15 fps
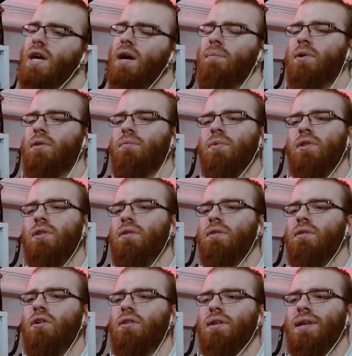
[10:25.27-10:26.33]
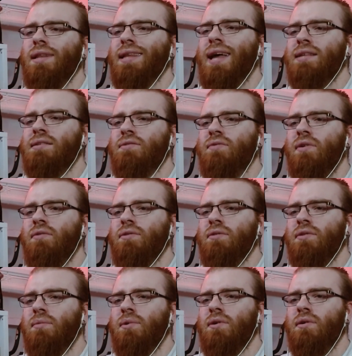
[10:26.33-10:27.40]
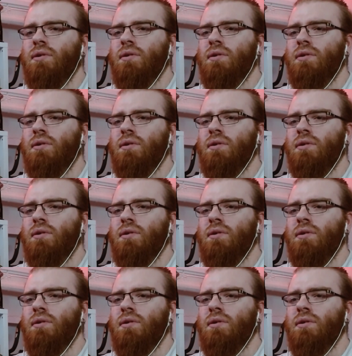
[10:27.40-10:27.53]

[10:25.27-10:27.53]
Yeah, but not undeads around you, come on.